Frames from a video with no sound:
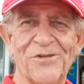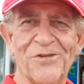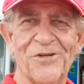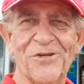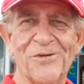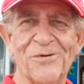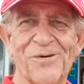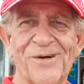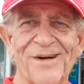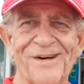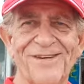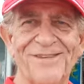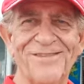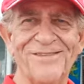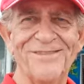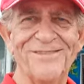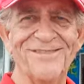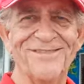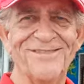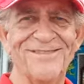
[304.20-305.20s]
jerk you around,
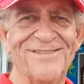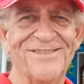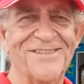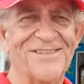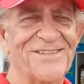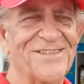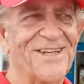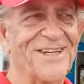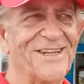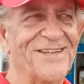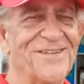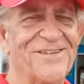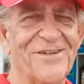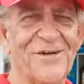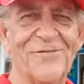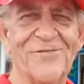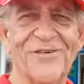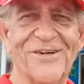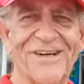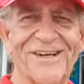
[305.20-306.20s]
saying
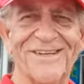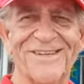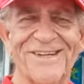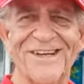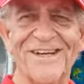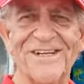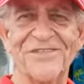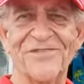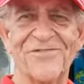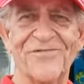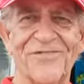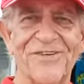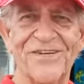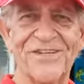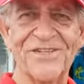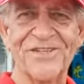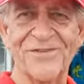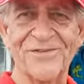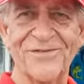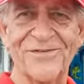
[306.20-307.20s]
don't forget to kiss your
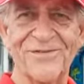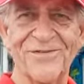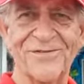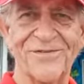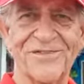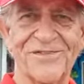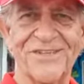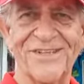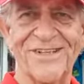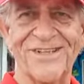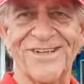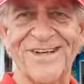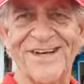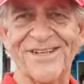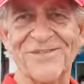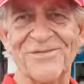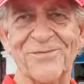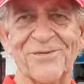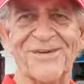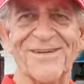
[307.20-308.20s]
fish, and we'll see you
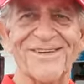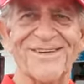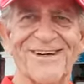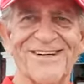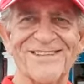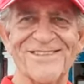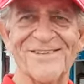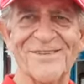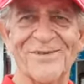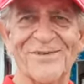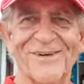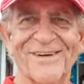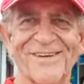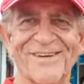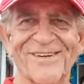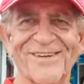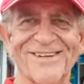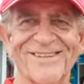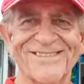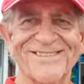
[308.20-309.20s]
next week. Hasta luego,
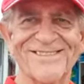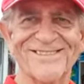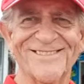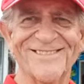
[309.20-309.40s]
huh?